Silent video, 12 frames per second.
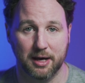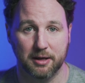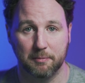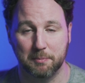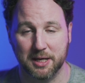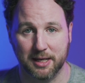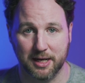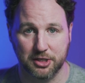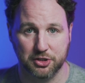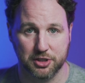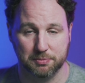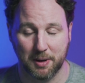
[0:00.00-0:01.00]

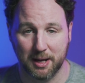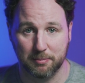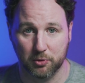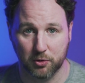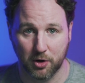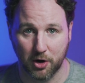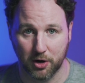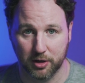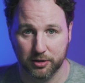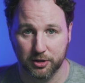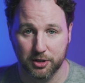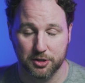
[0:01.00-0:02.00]
B&H's Paybu
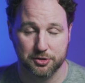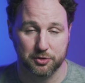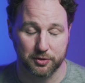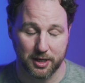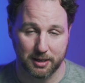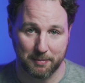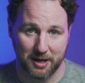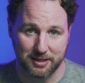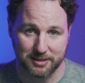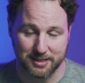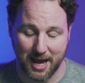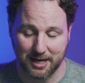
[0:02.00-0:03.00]
card, so they pay the
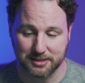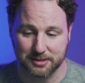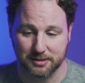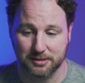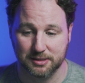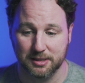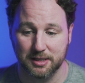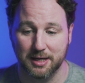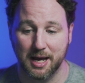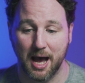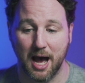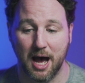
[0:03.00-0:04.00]
taxes.
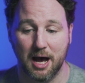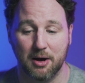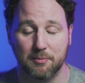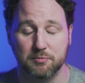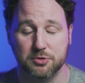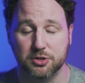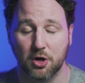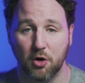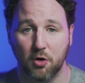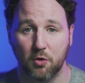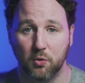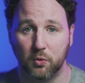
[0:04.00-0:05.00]

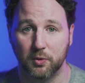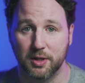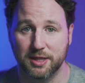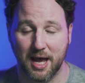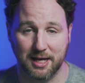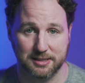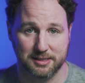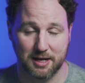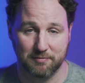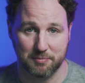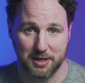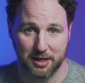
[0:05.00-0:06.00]
So that
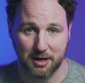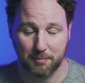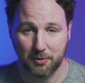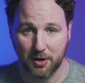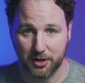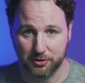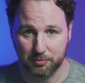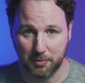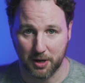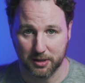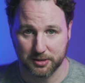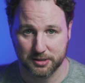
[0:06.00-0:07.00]
saved me a couple
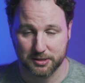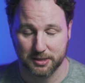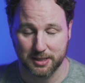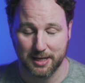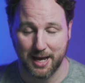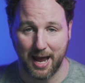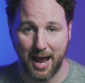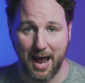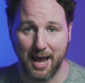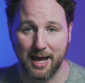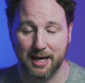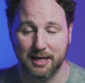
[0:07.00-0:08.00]
$100.
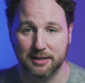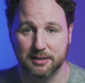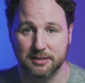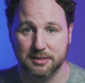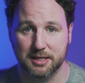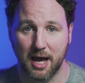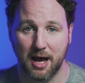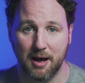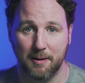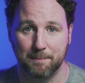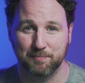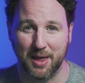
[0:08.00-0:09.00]
And
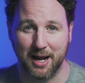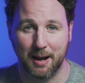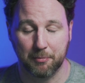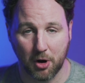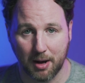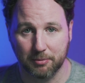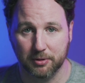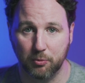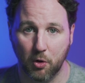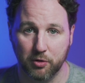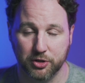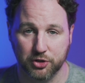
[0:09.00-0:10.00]
I probably
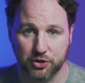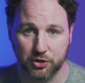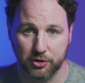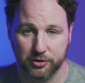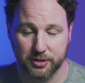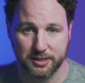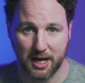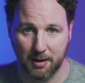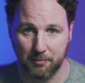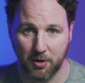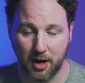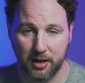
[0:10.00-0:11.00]
won't insure the
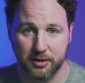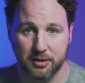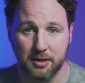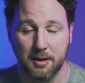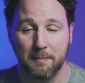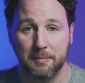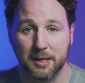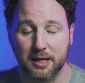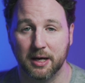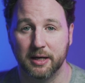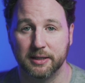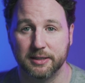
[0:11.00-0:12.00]
Tamron
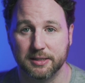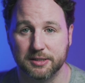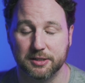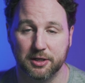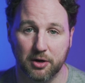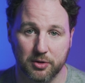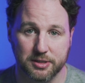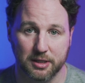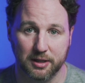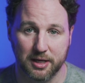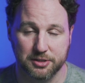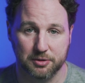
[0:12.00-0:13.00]
because it's a
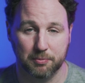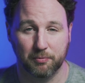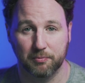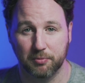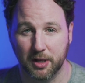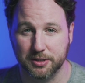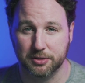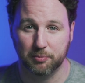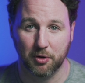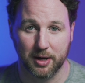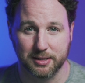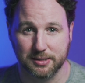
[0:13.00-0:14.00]
lesser
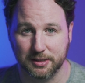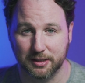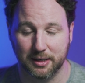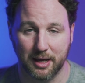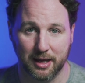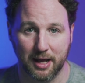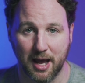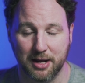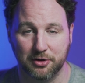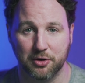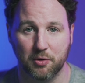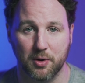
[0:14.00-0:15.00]
price, and I
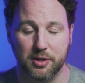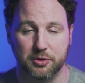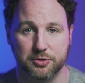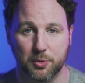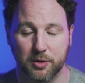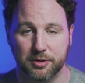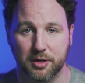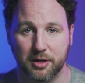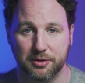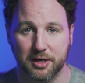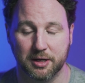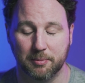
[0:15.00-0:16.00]
don't know whether it's worth it. I'll
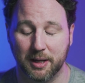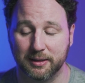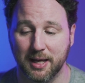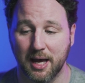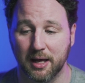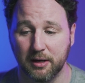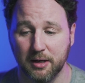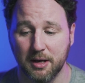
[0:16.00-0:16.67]
think about that.